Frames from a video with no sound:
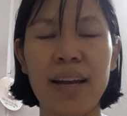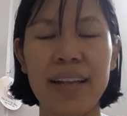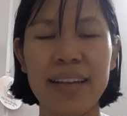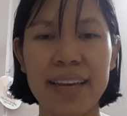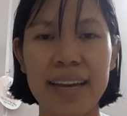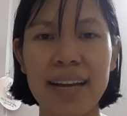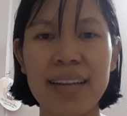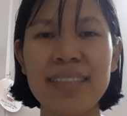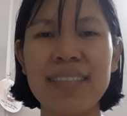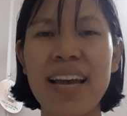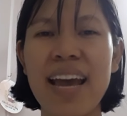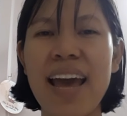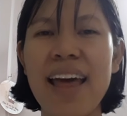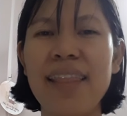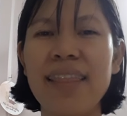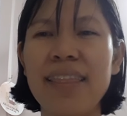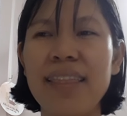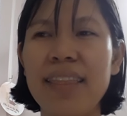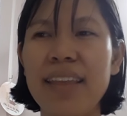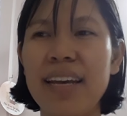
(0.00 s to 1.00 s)
Yes,
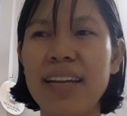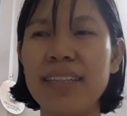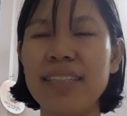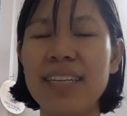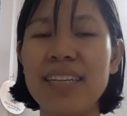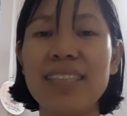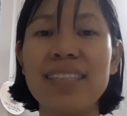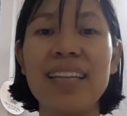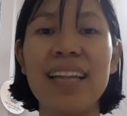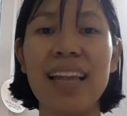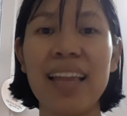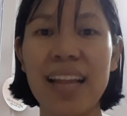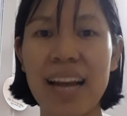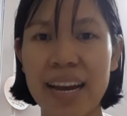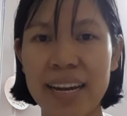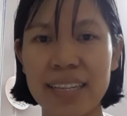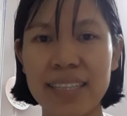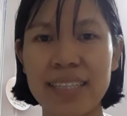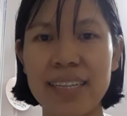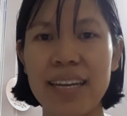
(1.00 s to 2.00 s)
and it is
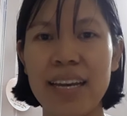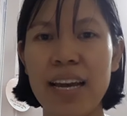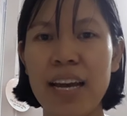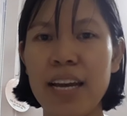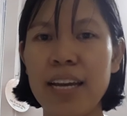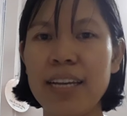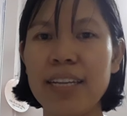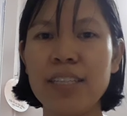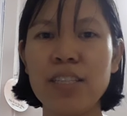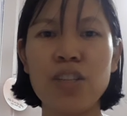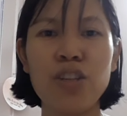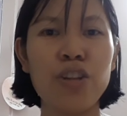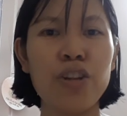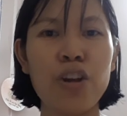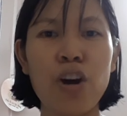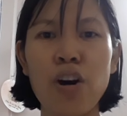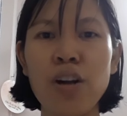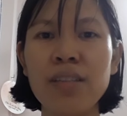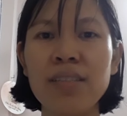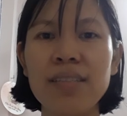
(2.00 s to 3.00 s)
light. It's
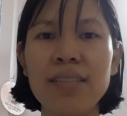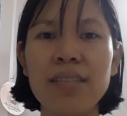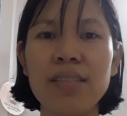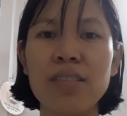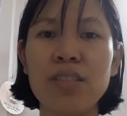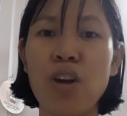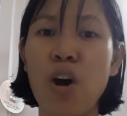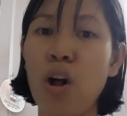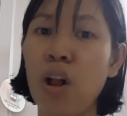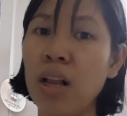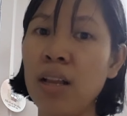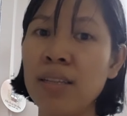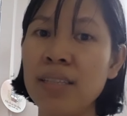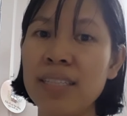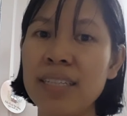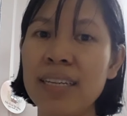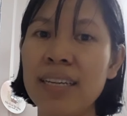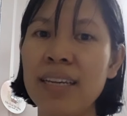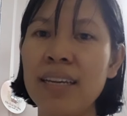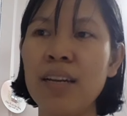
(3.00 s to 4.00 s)
not
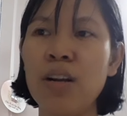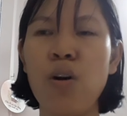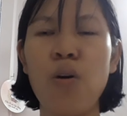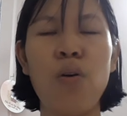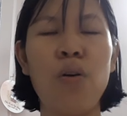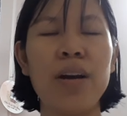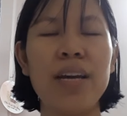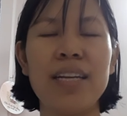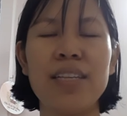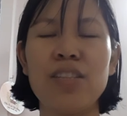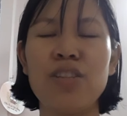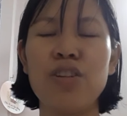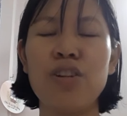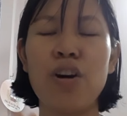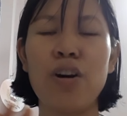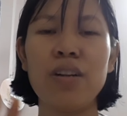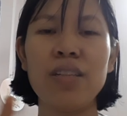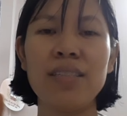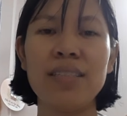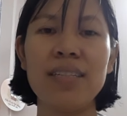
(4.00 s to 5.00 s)
salty or it's
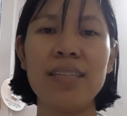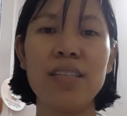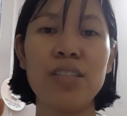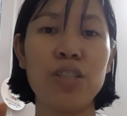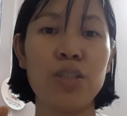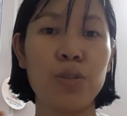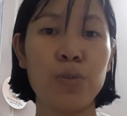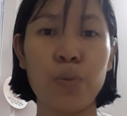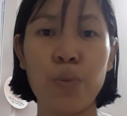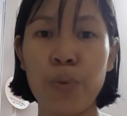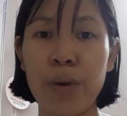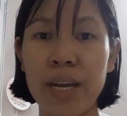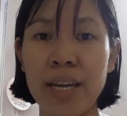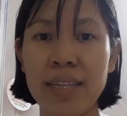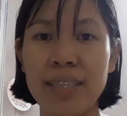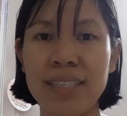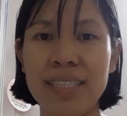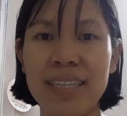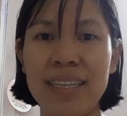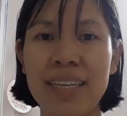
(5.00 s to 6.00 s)
not
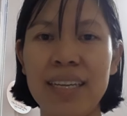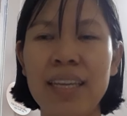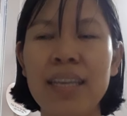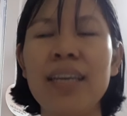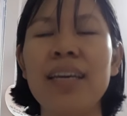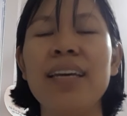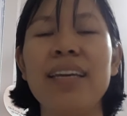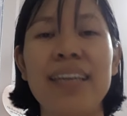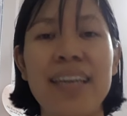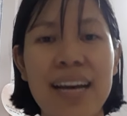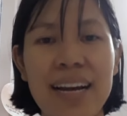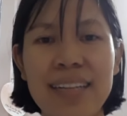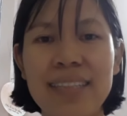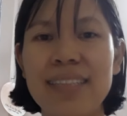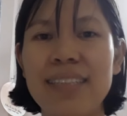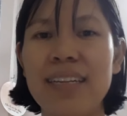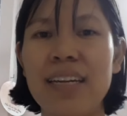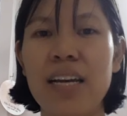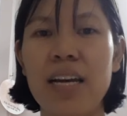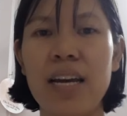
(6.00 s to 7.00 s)
sweety. Yes,
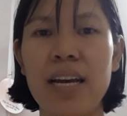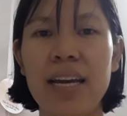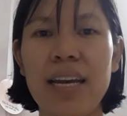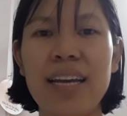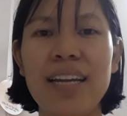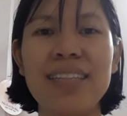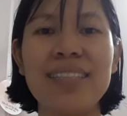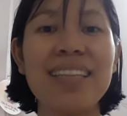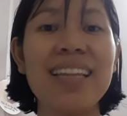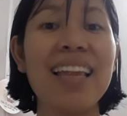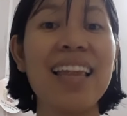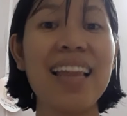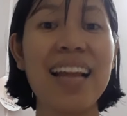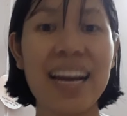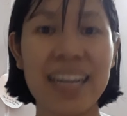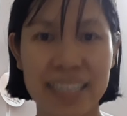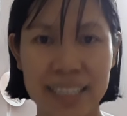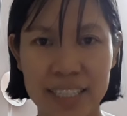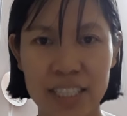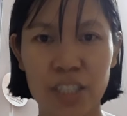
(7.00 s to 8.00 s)
it's
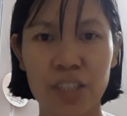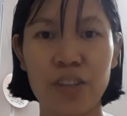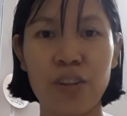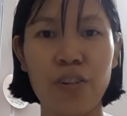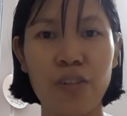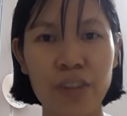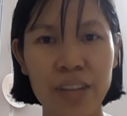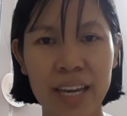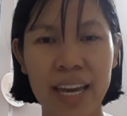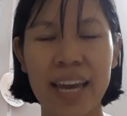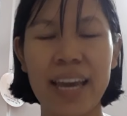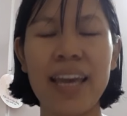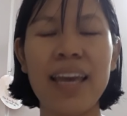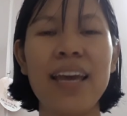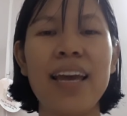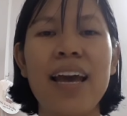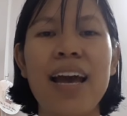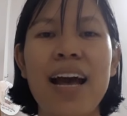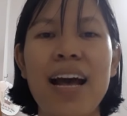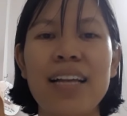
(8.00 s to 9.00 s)
light. Okay,
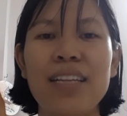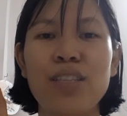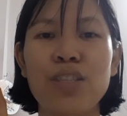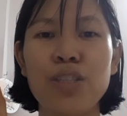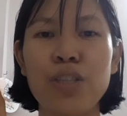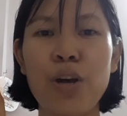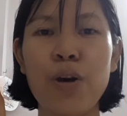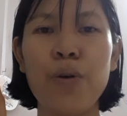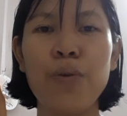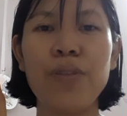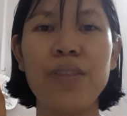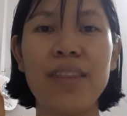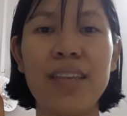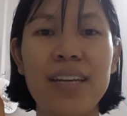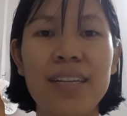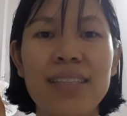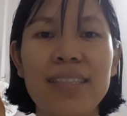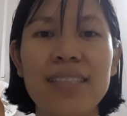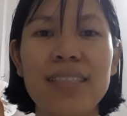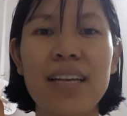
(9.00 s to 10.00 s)
so
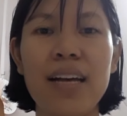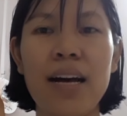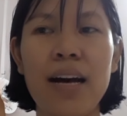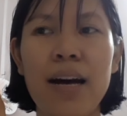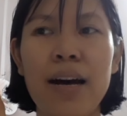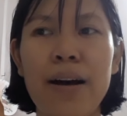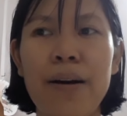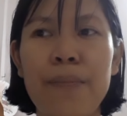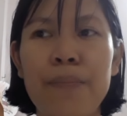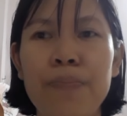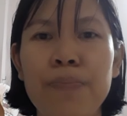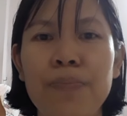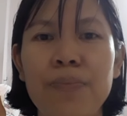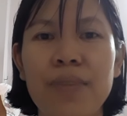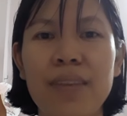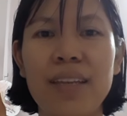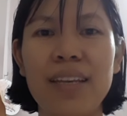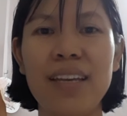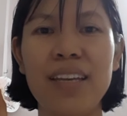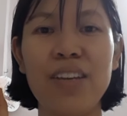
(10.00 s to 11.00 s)
this
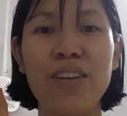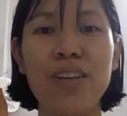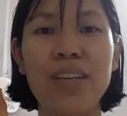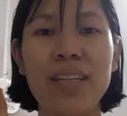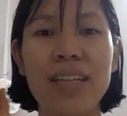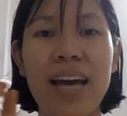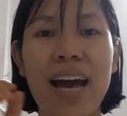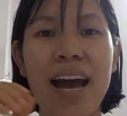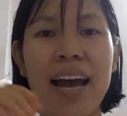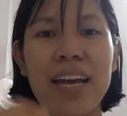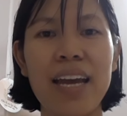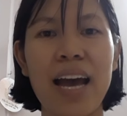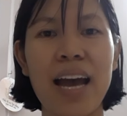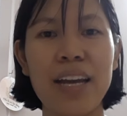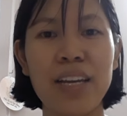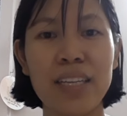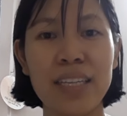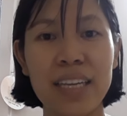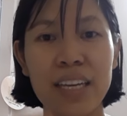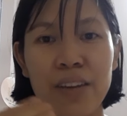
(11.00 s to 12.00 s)

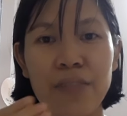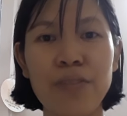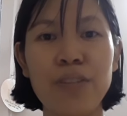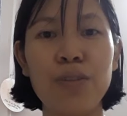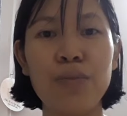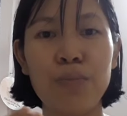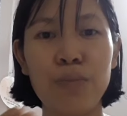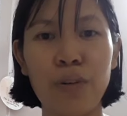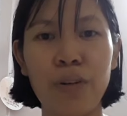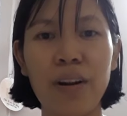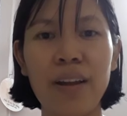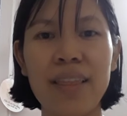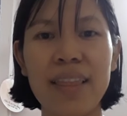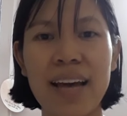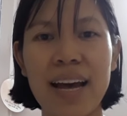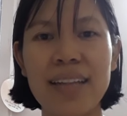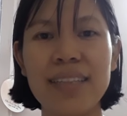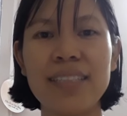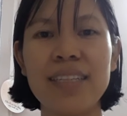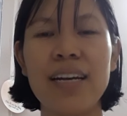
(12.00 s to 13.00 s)
I give you more
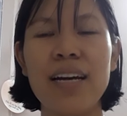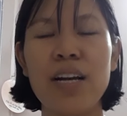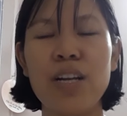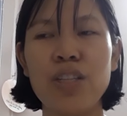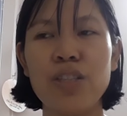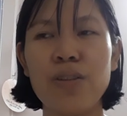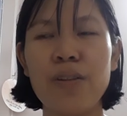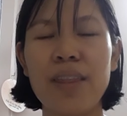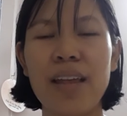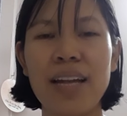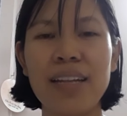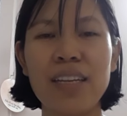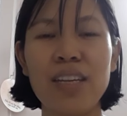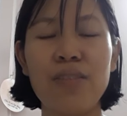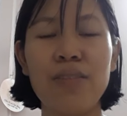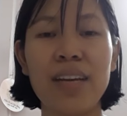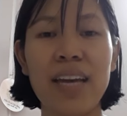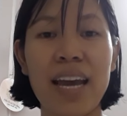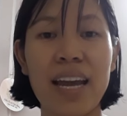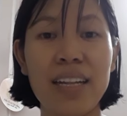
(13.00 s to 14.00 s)
that so that
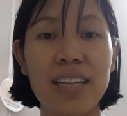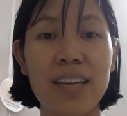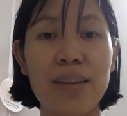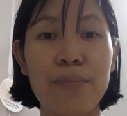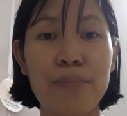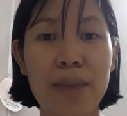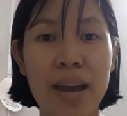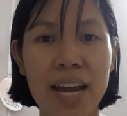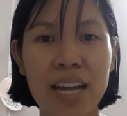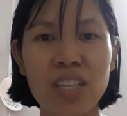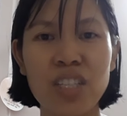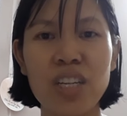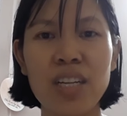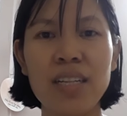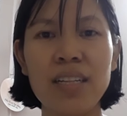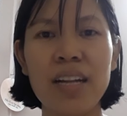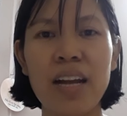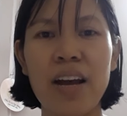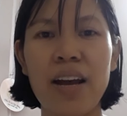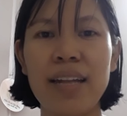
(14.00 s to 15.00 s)
you can
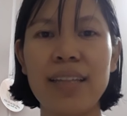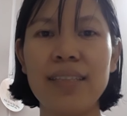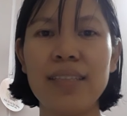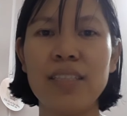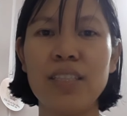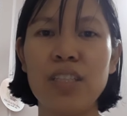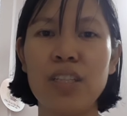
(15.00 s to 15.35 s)
imagine. And